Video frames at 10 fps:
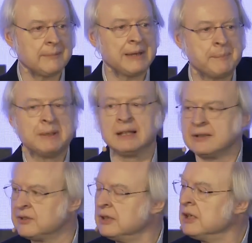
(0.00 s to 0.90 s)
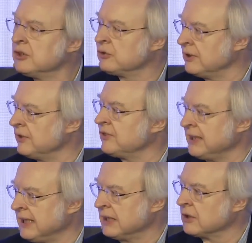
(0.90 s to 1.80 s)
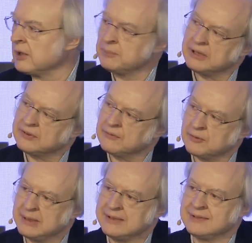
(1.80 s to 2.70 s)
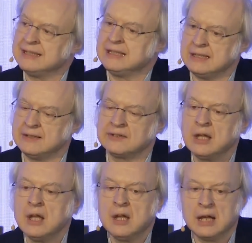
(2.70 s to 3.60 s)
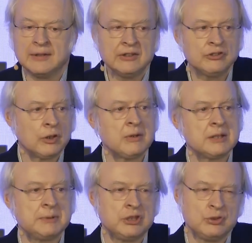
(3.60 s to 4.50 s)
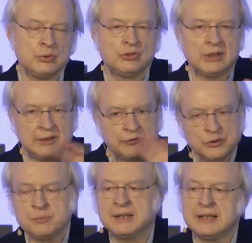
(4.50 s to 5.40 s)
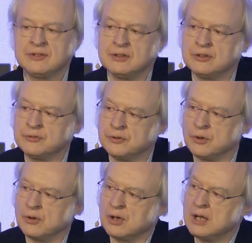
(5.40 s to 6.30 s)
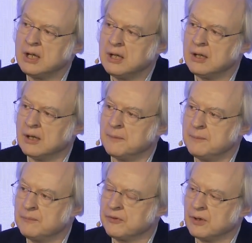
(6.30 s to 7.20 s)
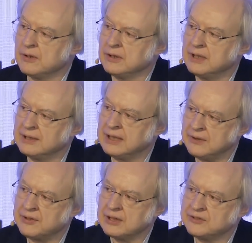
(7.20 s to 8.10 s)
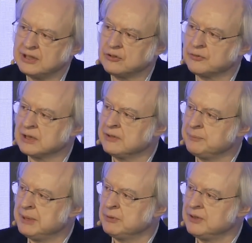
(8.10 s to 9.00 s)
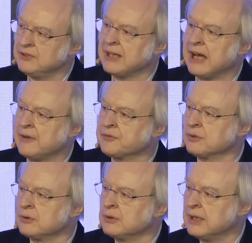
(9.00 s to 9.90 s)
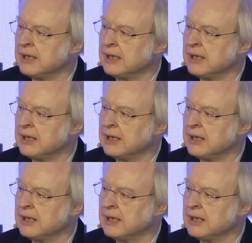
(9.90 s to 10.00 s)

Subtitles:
ability to understand complex information is. This is already being used in a few places in the healthcare sector for give people these after